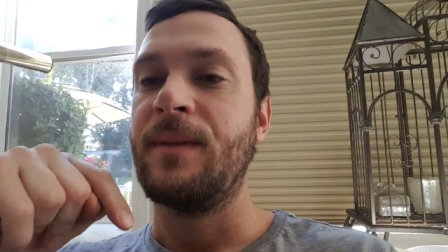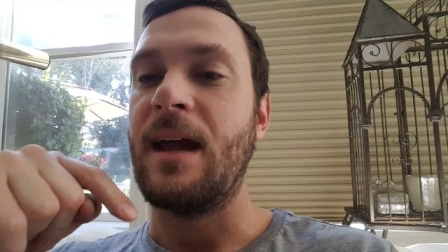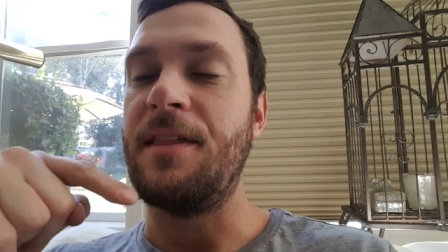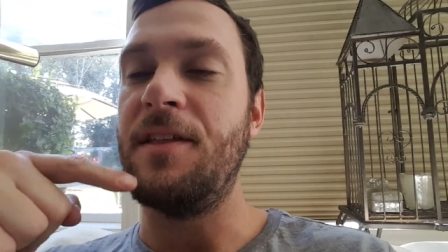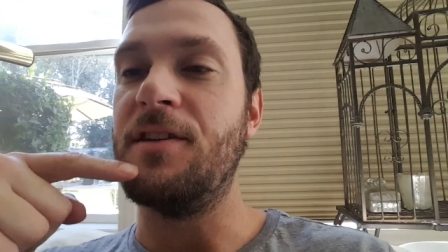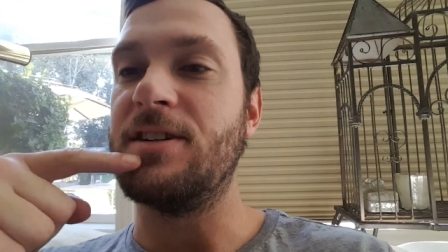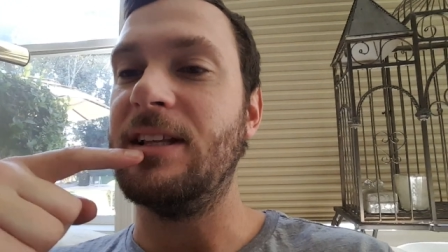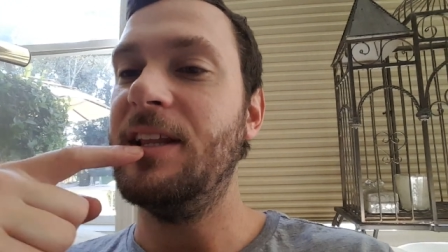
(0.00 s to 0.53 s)
and
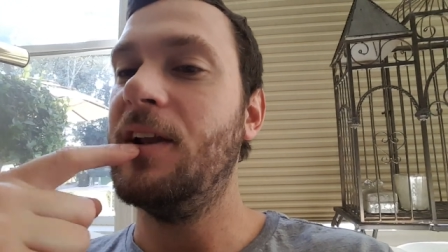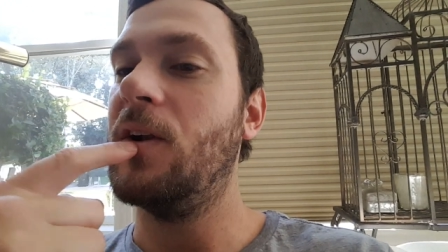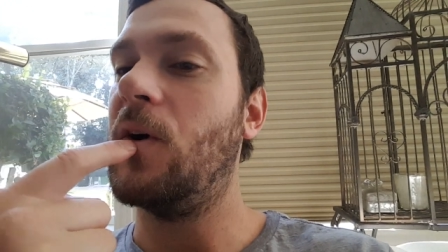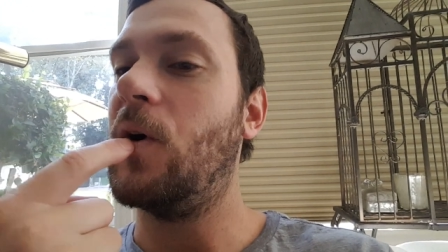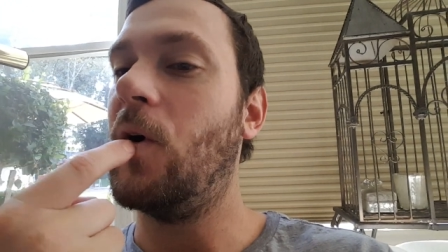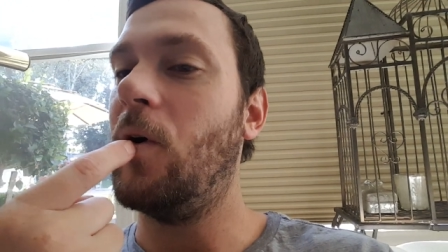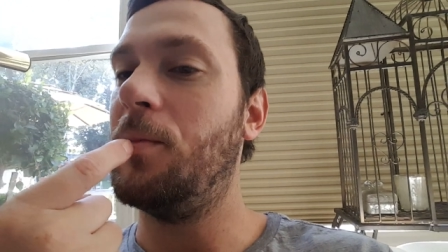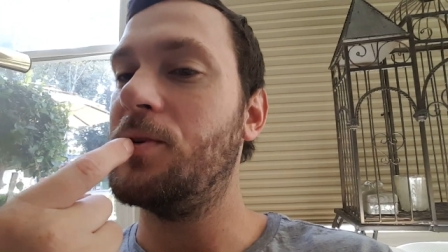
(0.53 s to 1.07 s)
then there's a little
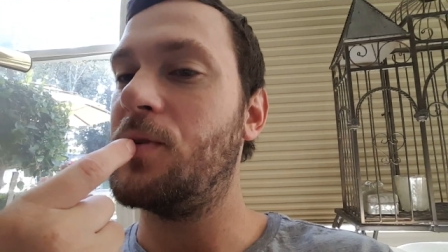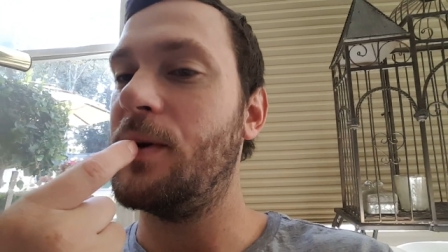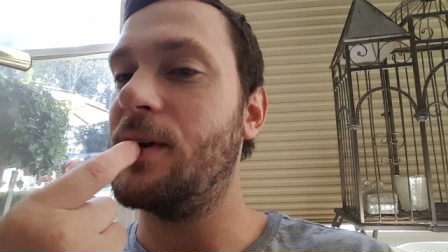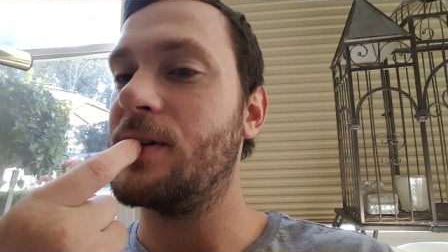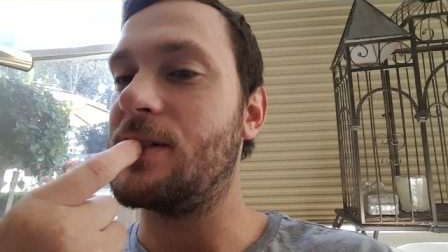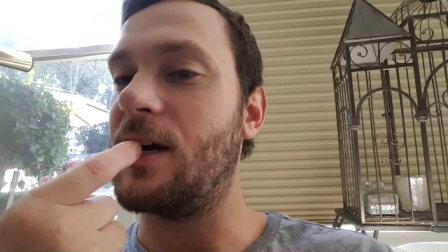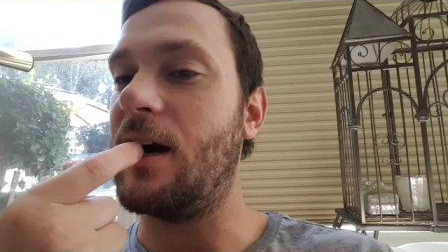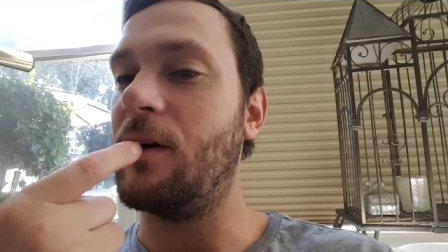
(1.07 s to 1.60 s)
hole between
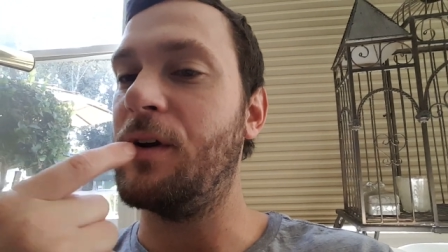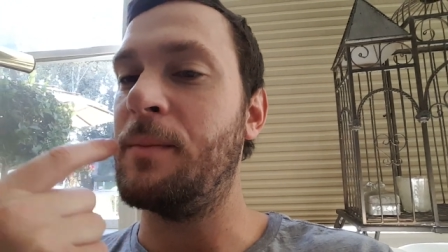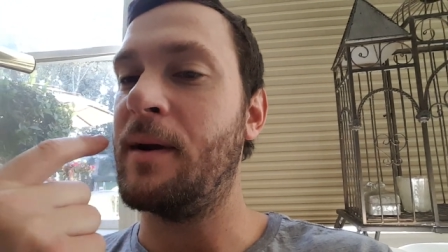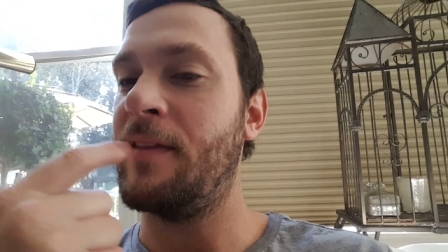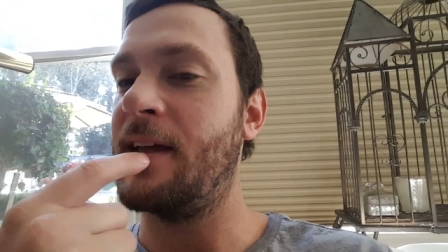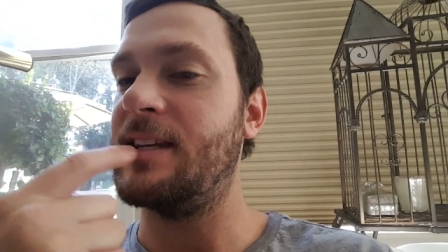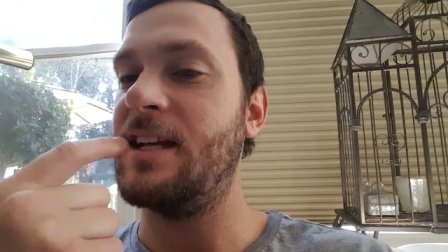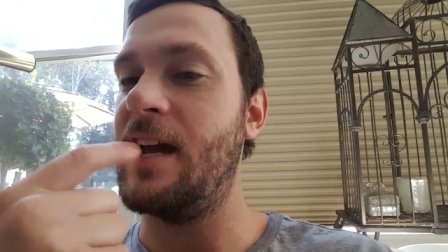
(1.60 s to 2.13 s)
your tongue when you're
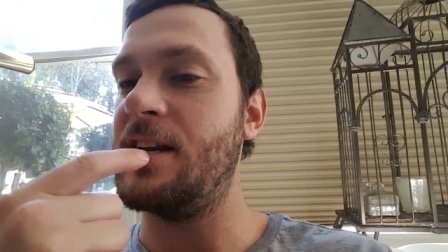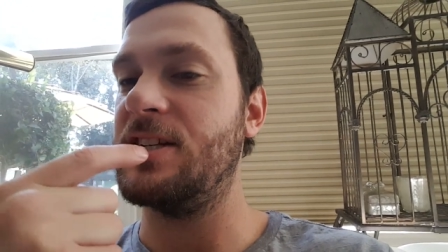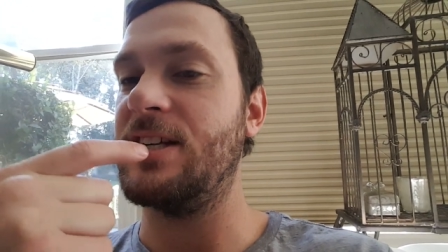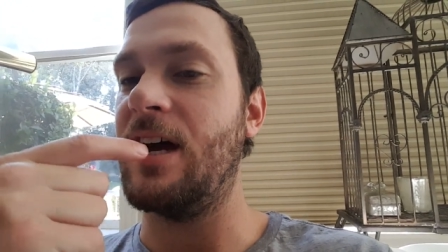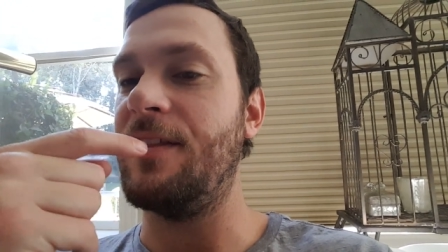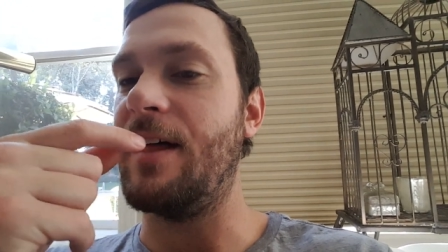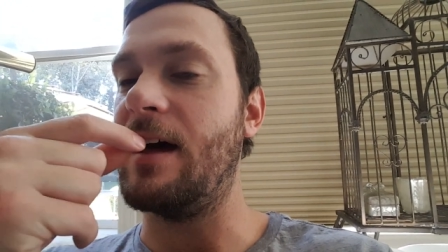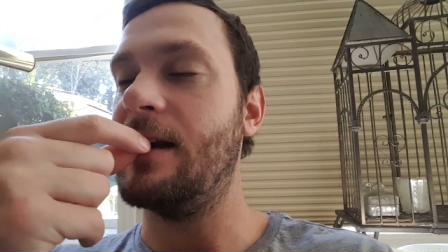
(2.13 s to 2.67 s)
making that th
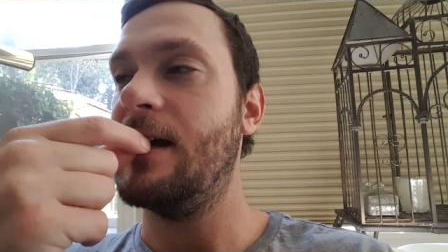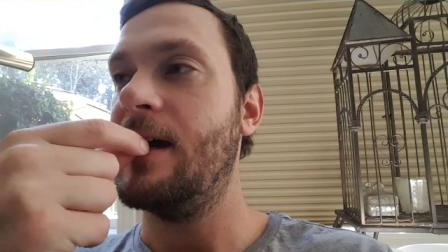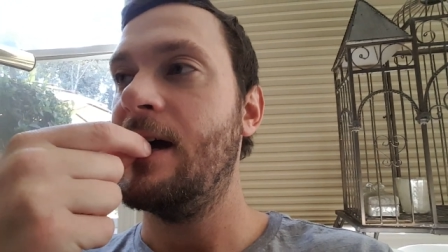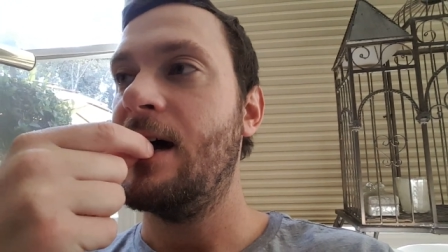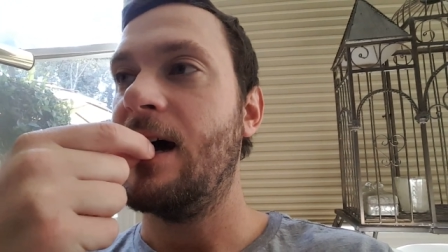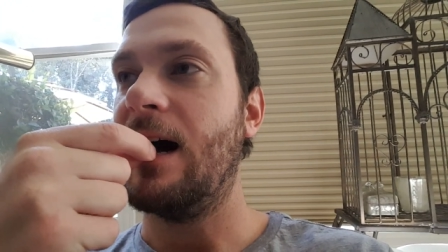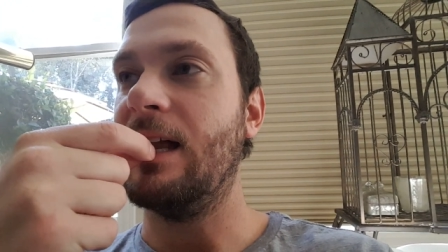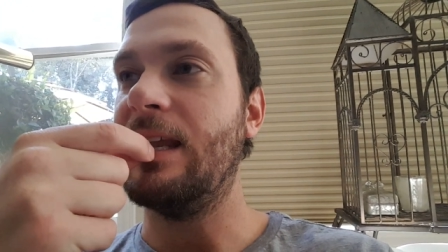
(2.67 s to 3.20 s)
sound that
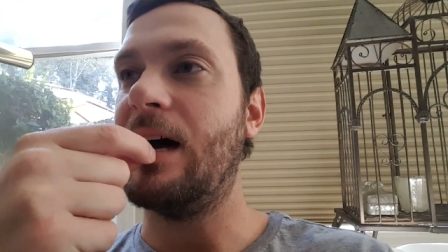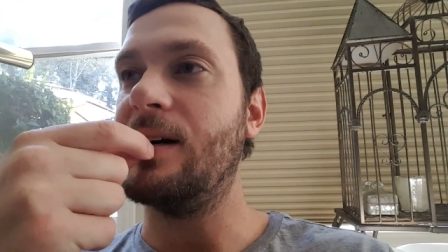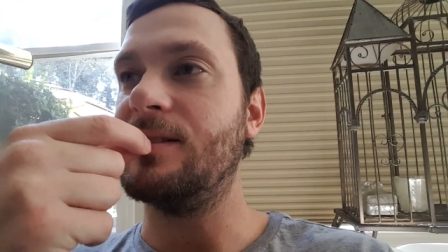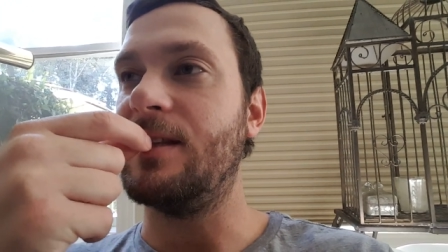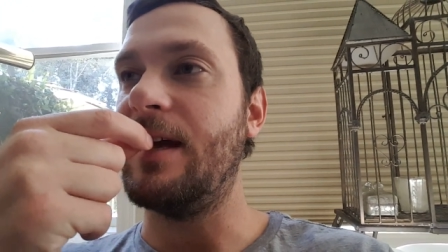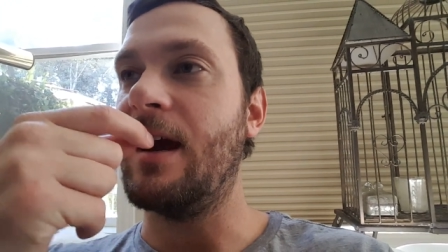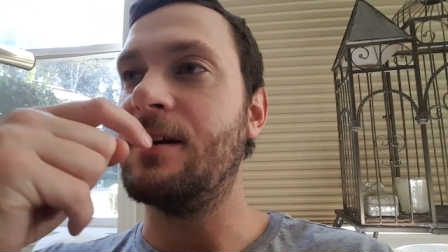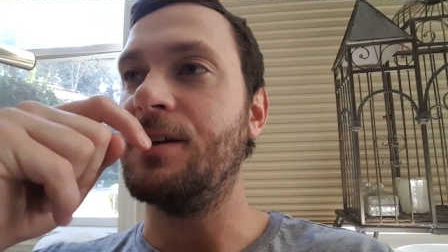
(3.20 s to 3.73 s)
allows
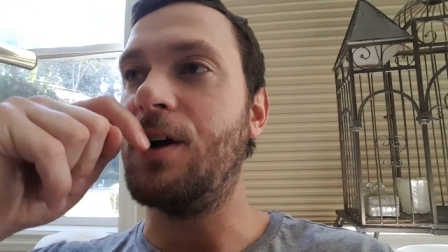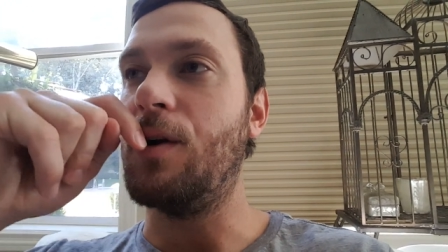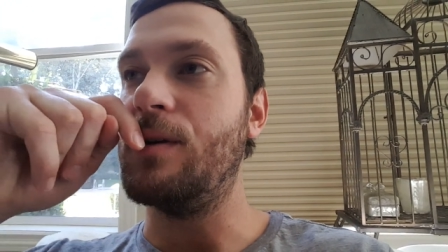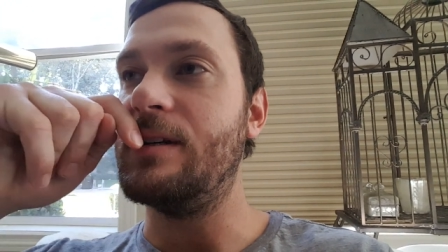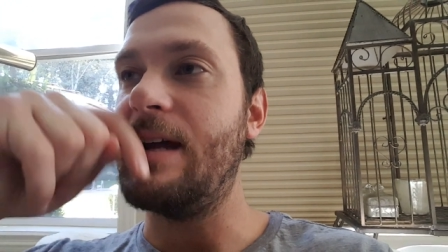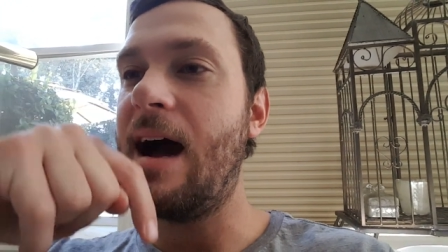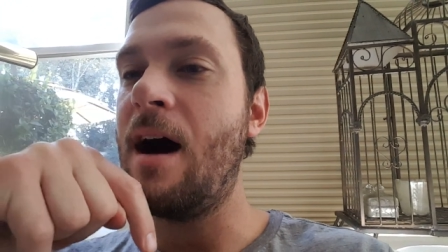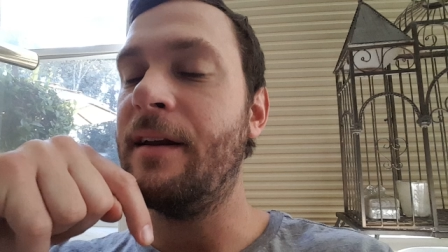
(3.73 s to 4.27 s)
the air to go
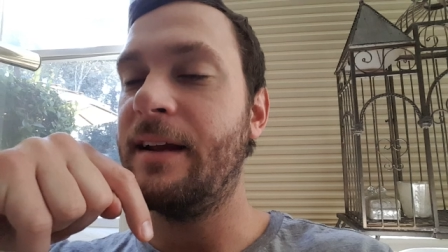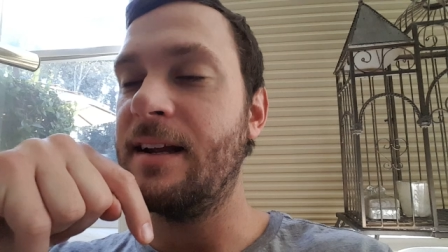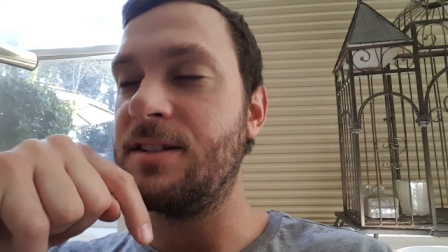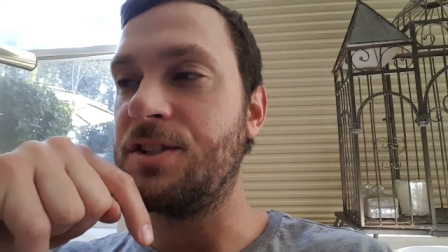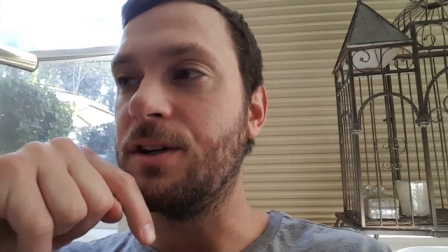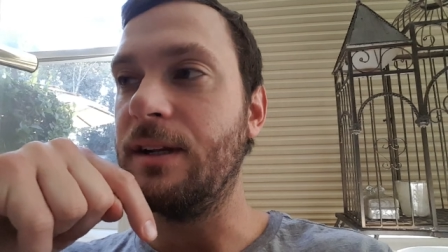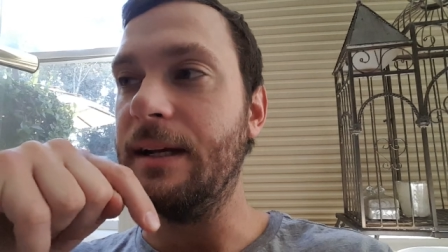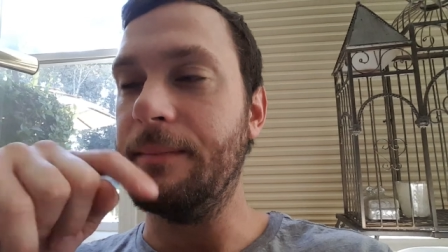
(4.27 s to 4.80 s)
down
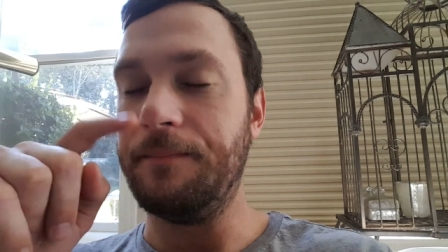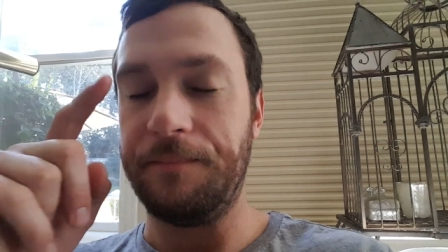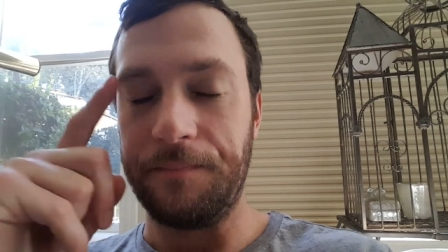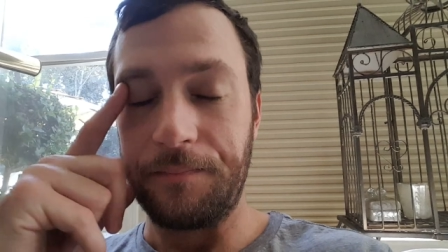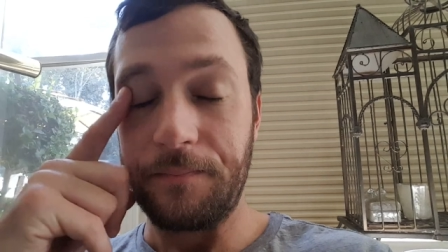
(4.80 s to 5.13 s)
against your lip.